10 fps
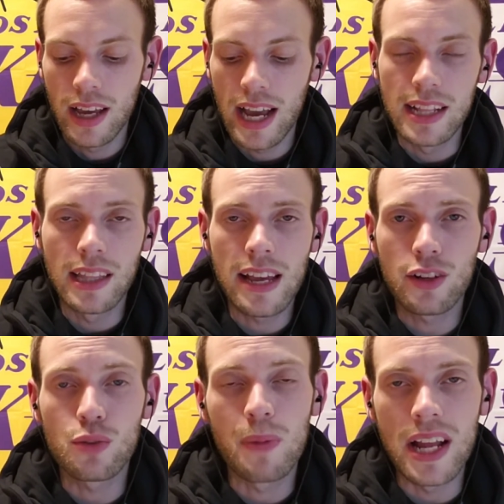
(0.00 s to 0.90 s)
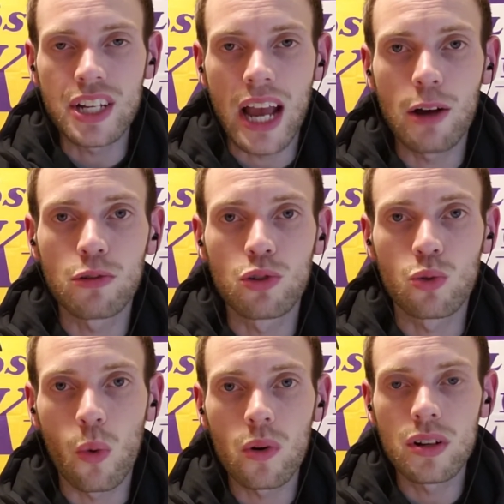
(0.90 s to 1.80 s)
And the Lakers bench
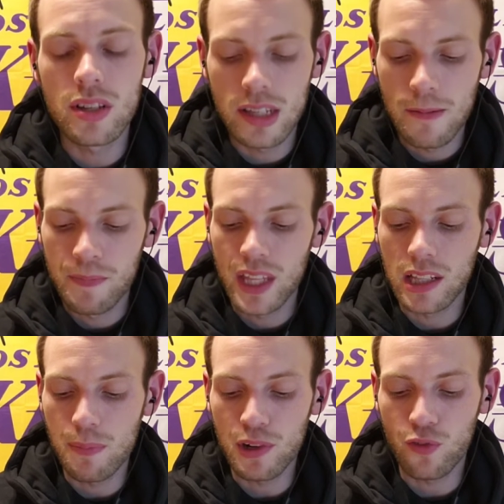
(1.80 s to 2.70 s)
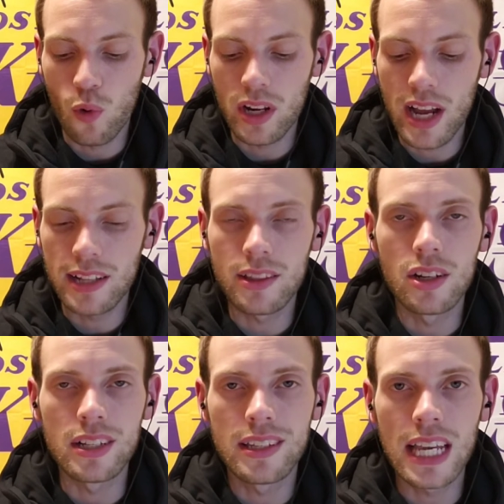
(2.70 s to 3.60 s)
outscores The Clippers
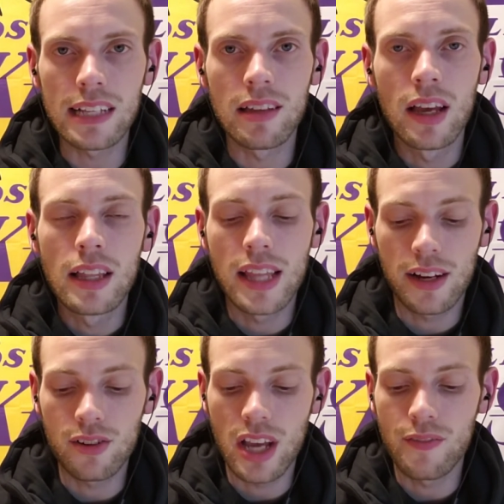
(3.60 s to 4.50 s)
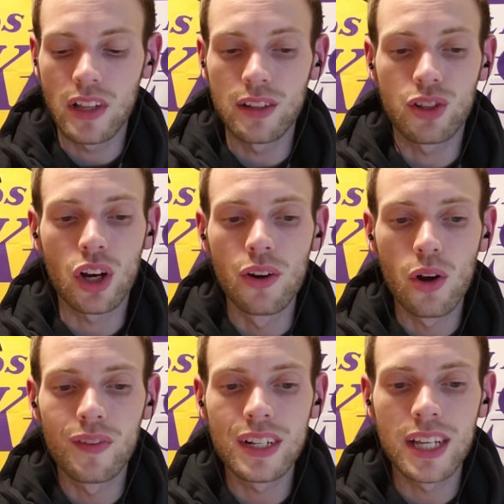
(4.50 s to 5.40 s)
49-36. Lakers have less
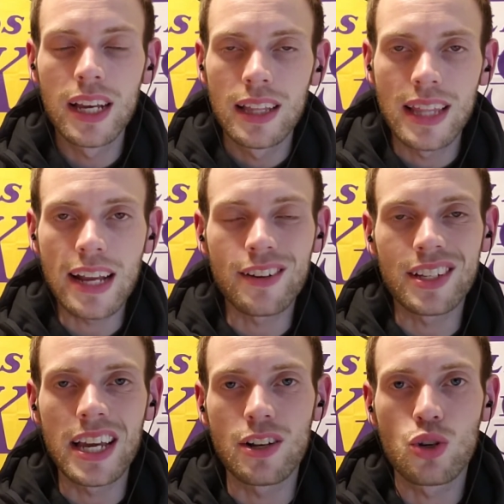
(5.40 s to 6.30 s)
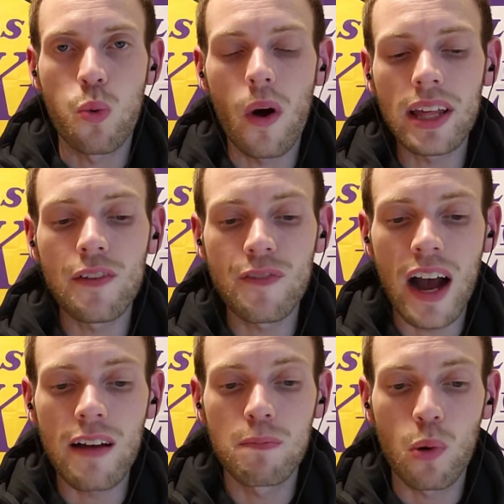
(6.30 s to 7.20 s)
turnovers. Lakers get
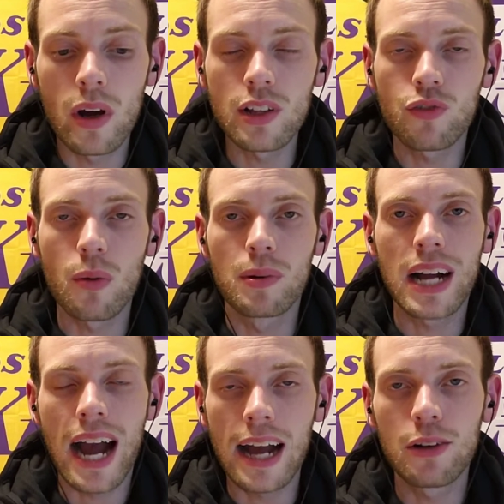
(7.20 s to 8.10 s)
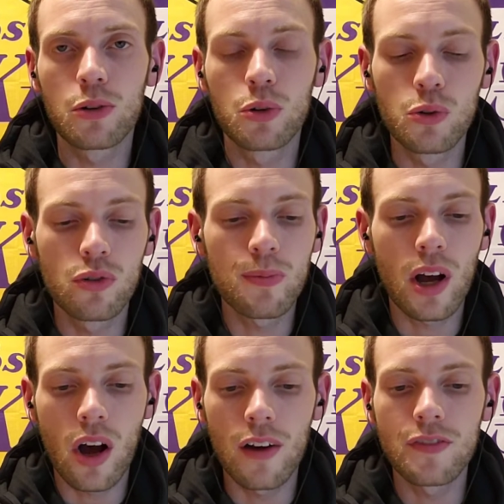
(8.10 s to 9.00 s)
25 points from Kyle Kuzma
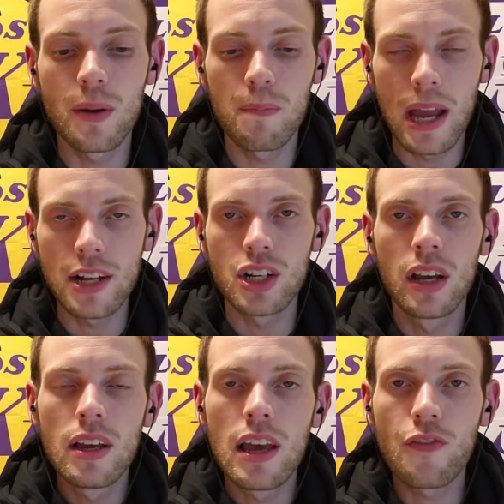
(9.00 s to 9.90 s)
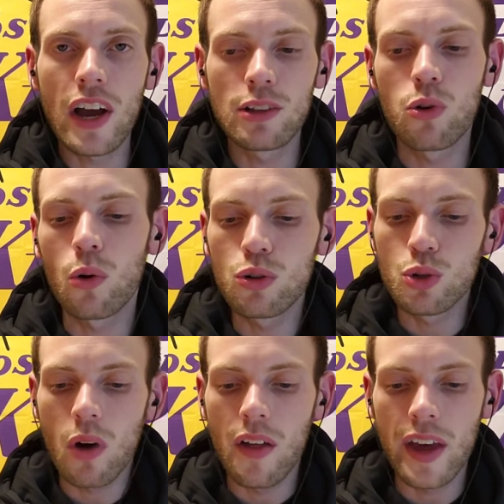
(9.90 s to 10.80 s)
off the bench. If I told
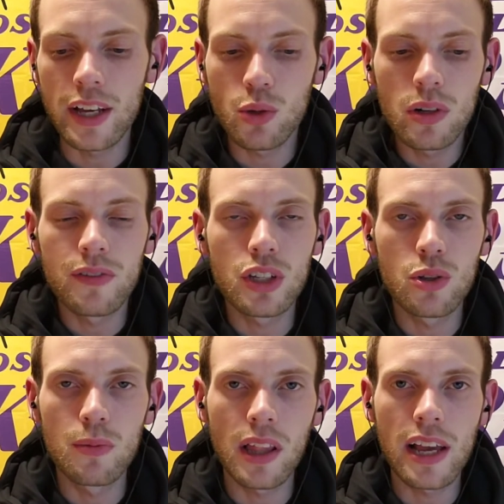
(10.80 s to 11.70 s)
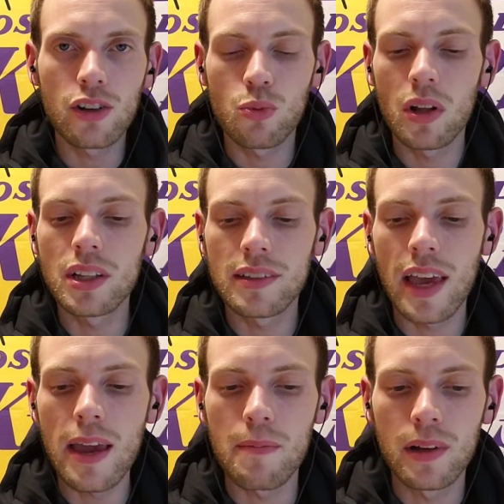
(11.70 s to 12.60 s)
you all that, you would have assumed the Lakers won this
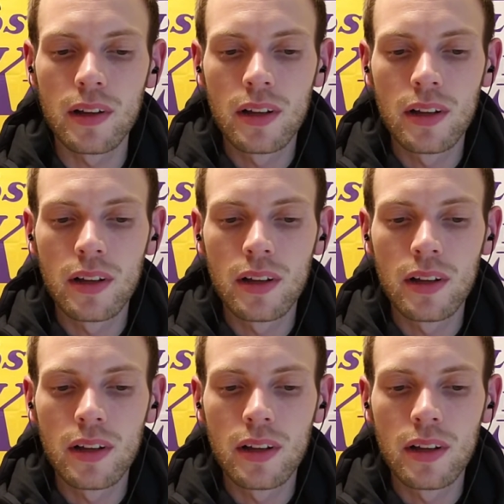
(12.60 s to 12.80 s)
game.